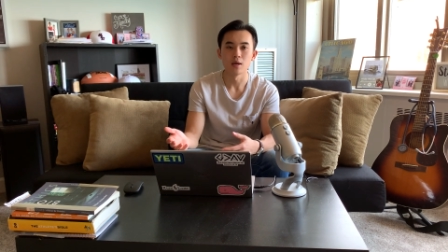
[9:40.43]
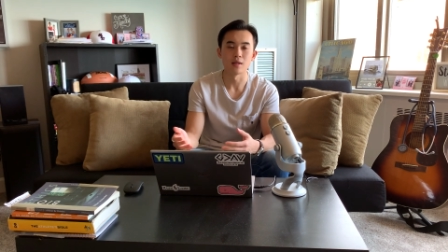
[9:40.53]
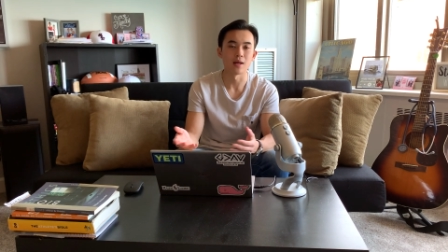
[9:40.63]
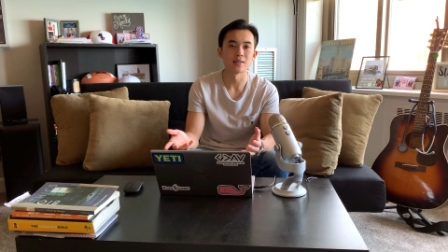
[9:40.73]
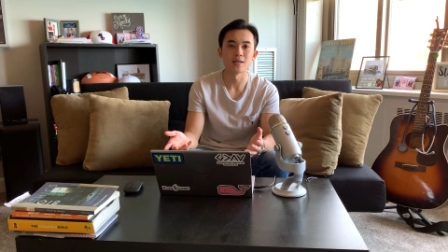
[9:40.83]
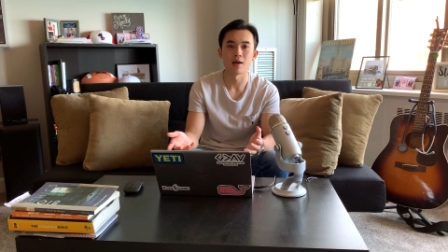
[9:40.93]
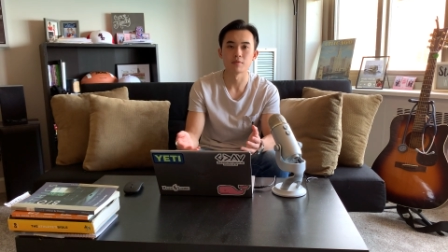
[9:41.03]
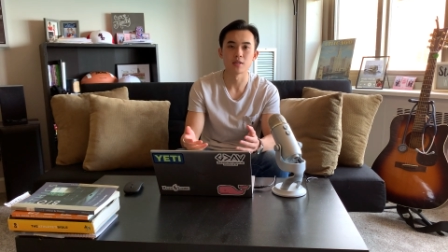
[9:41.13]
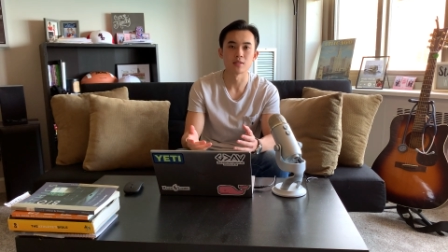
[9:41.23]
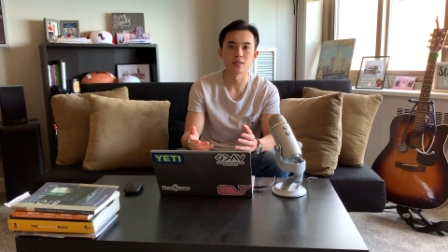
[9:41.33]
And a lot of
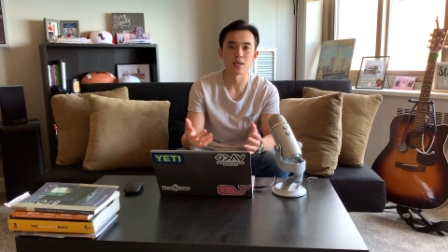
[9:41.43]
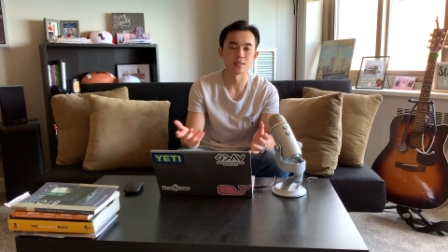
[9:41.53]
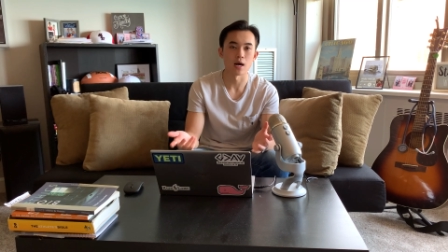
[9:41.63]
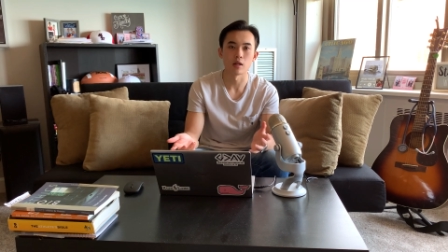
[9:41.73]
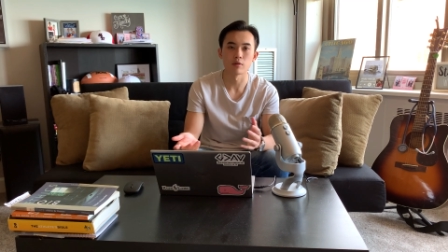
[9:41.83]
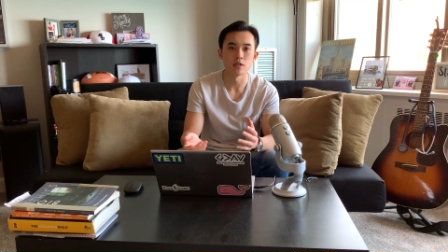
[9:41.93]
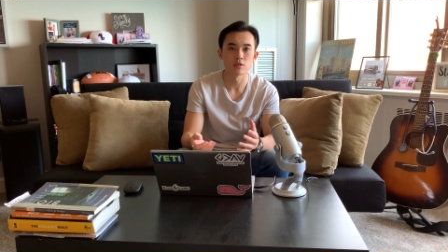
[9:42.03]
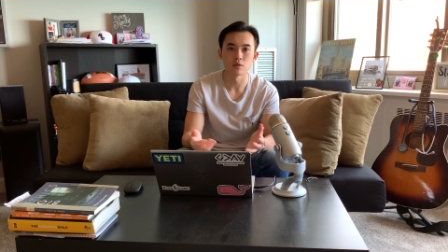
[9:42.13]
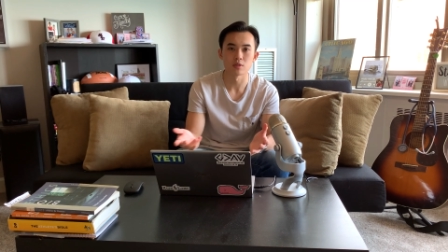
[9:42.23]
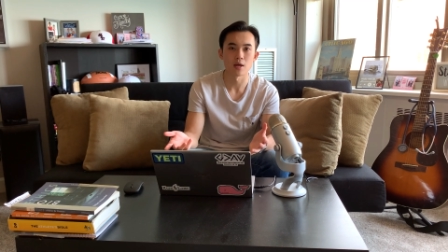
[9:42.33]
times kids can't tolerate
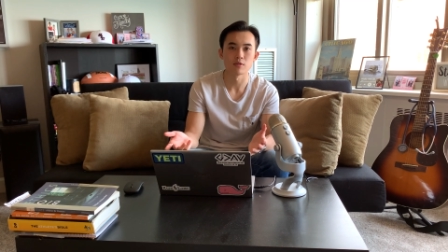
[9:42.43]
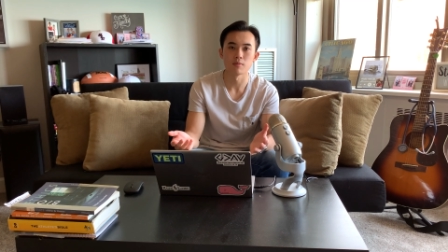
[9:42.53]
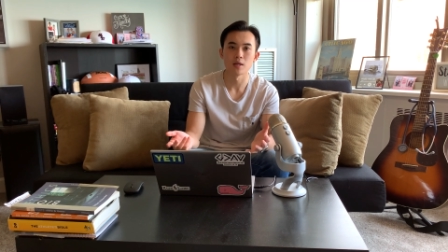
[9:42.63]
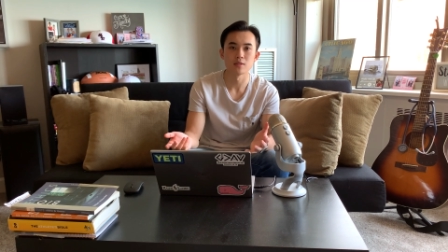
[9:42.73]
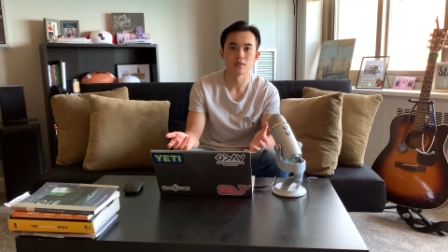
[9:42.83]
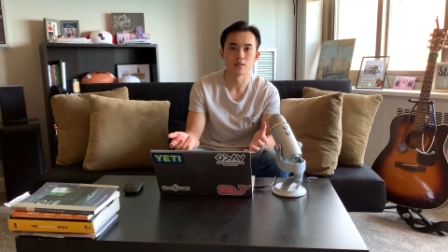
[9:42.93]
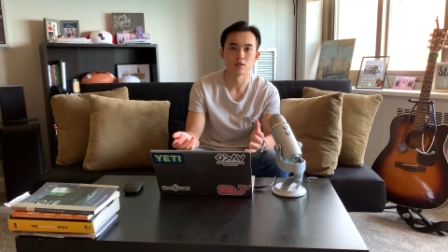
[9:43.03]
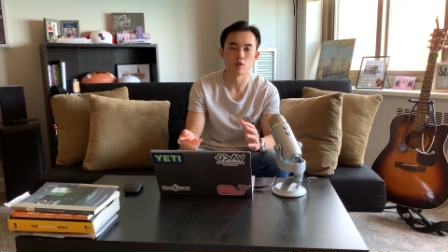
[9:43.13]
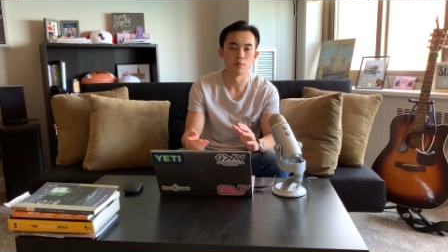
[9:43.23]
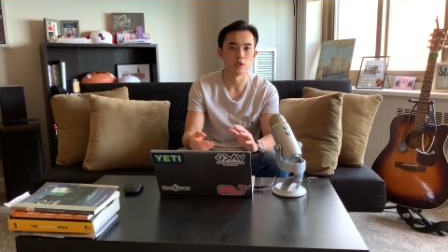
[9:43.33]
certain types of medicines,
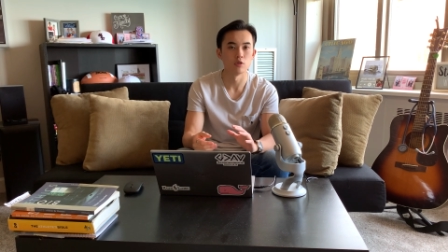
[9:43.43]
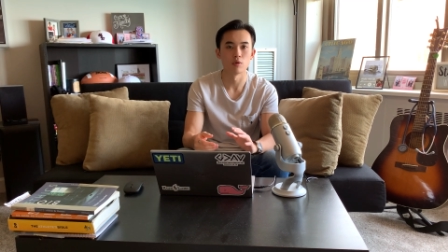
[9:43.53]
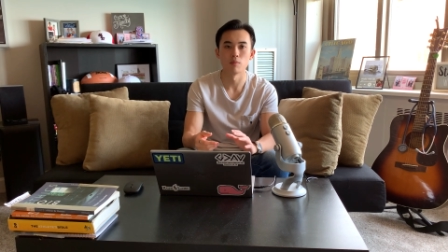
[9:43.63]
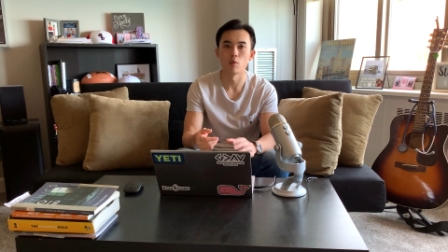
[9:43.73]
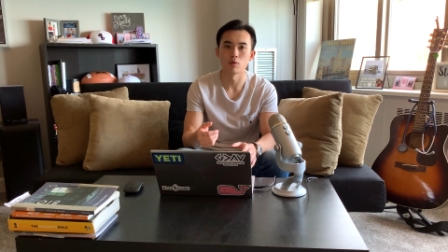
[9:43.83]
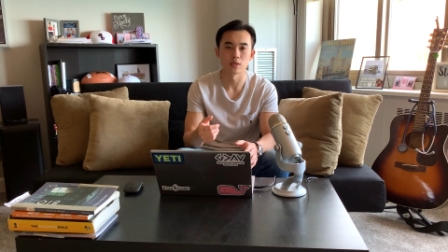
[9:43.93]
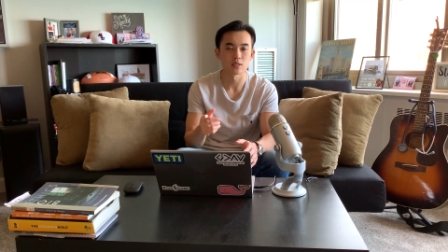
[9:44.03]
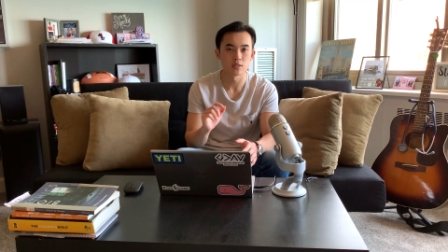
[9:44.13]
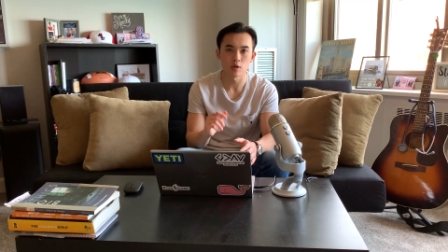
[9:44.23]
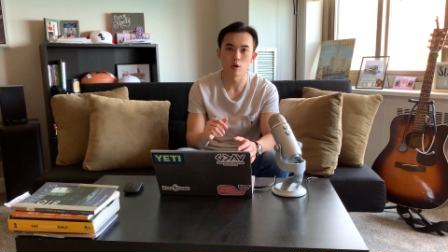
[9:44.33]
so they'll be doing more like
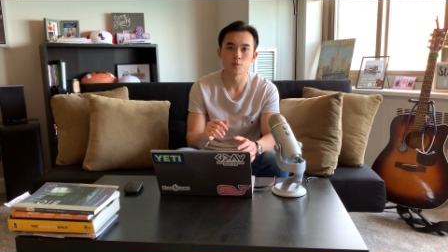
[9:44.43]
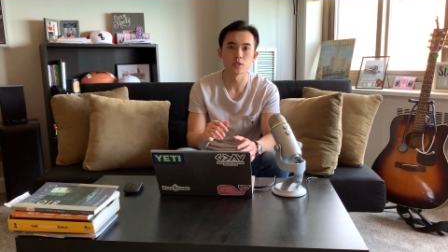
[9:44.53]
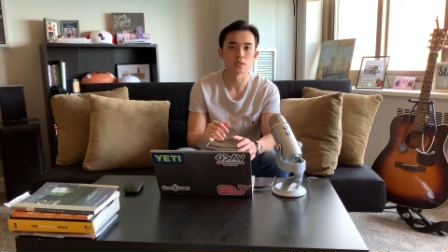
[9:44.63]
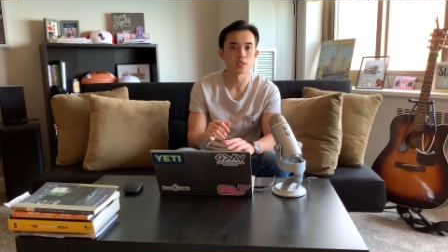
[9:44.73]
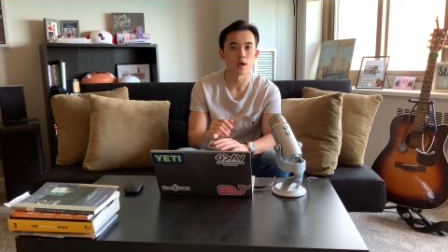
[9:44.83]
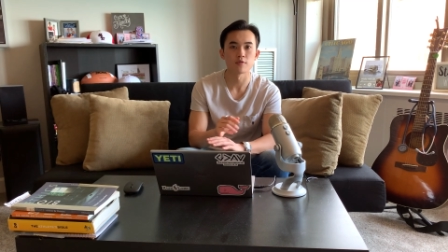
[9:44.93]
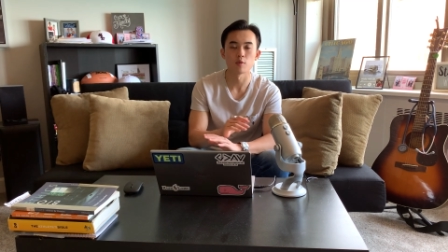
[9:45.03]
syrups and stuff.